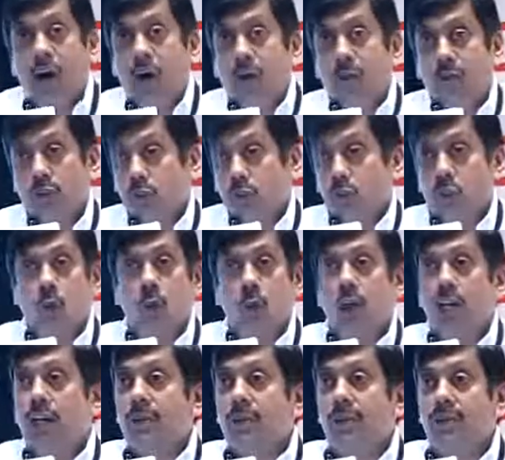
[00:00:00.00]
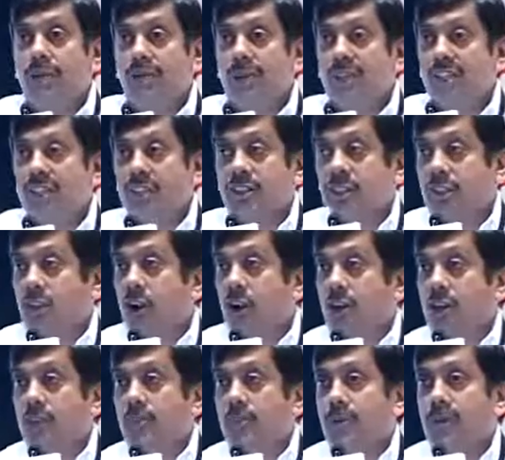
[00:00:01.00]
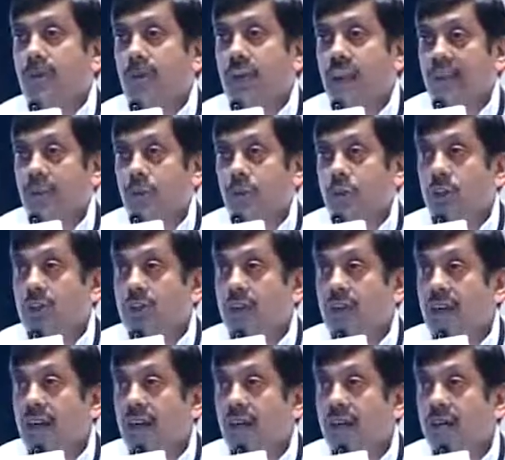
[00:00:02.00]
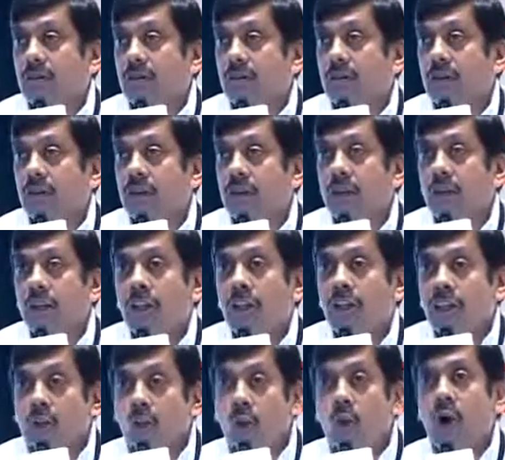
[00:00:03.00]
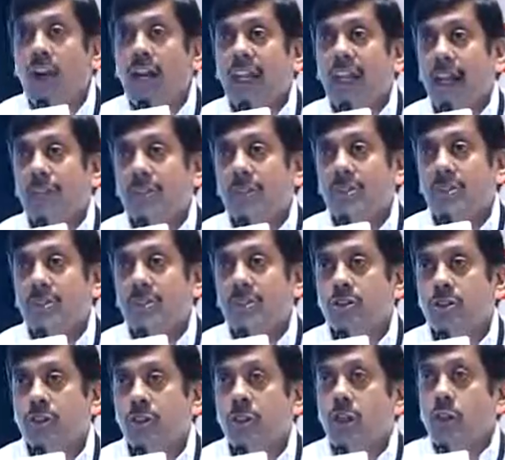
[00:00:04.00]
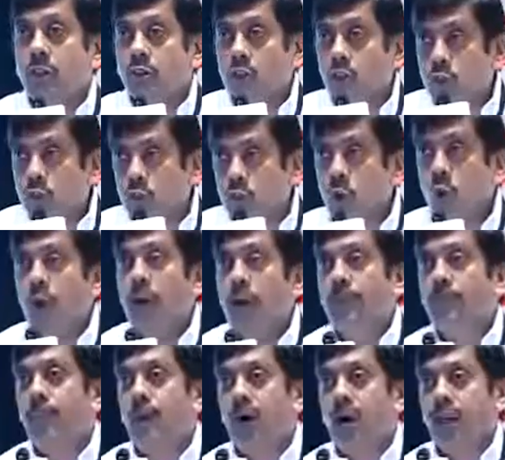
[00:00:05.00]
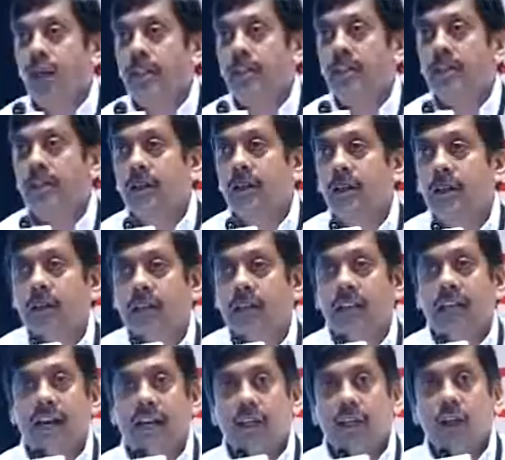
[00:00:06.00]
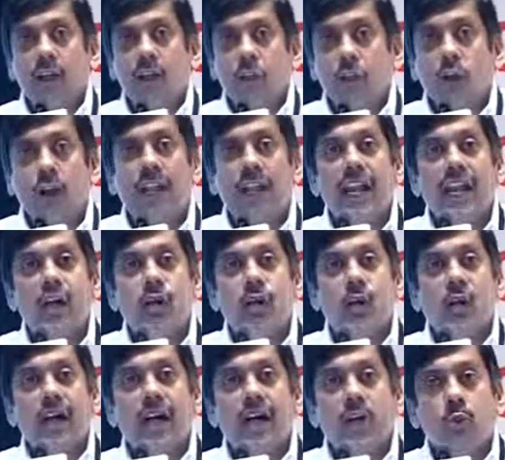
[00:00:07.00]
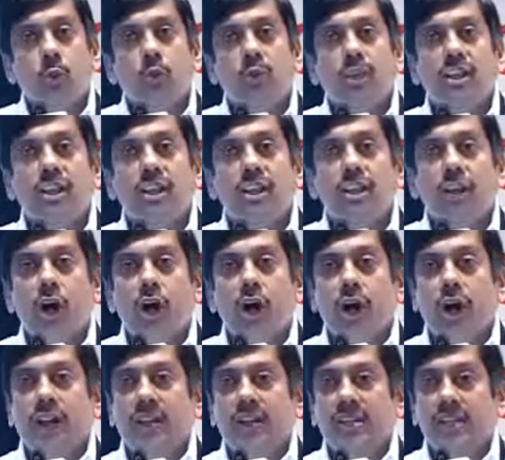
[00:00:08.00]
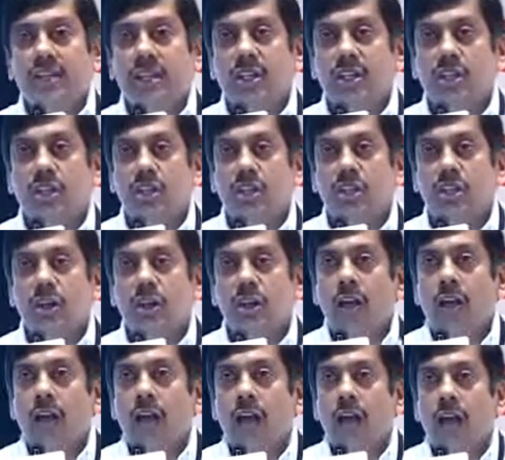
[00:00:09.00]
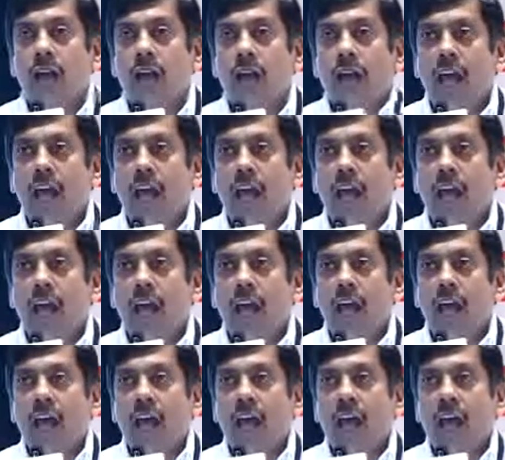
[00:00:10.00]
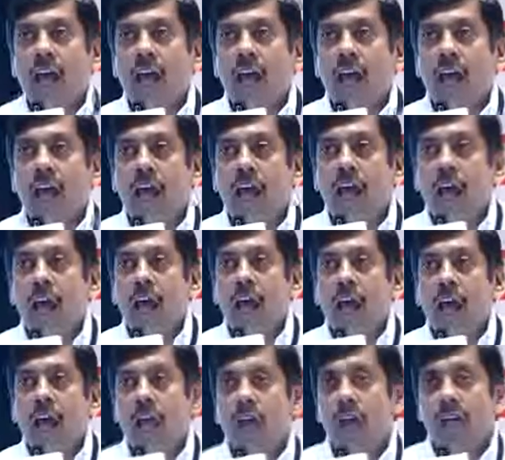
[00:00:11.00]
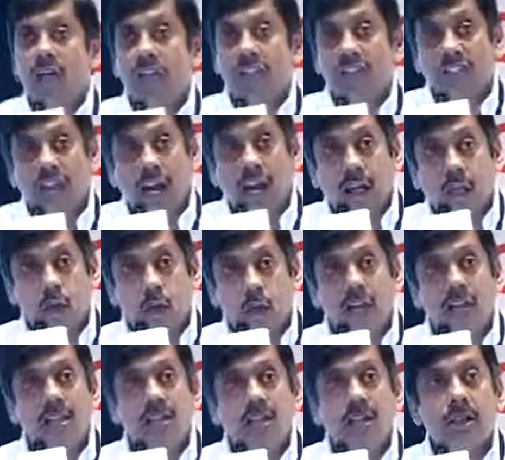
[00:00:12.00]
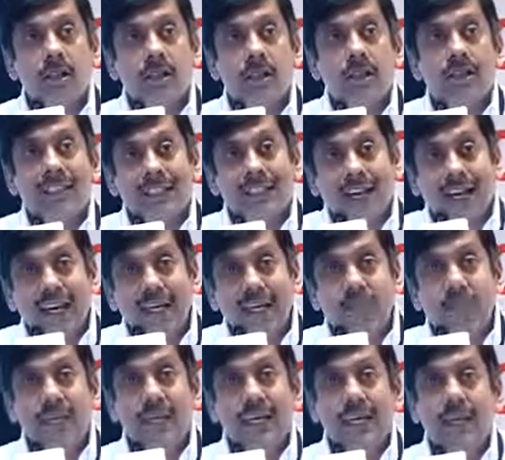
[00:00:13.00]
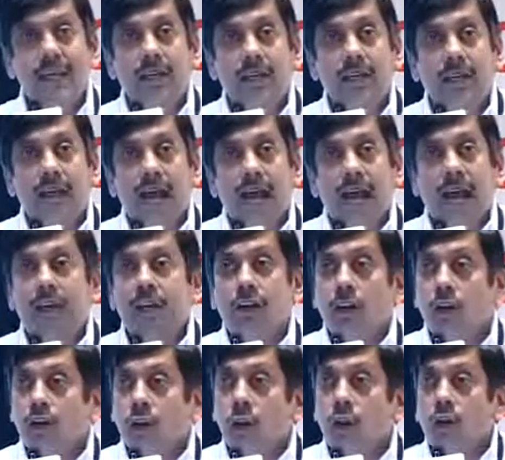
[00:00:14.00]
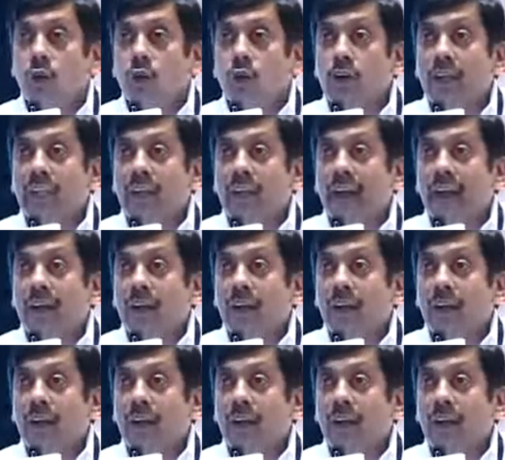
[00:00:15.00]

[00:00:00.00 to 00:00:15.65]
Then what happens? It's so important that your net worth within the organization is accurate, timely, and not only that, we need to have it, because in various organizations we have highlands of information.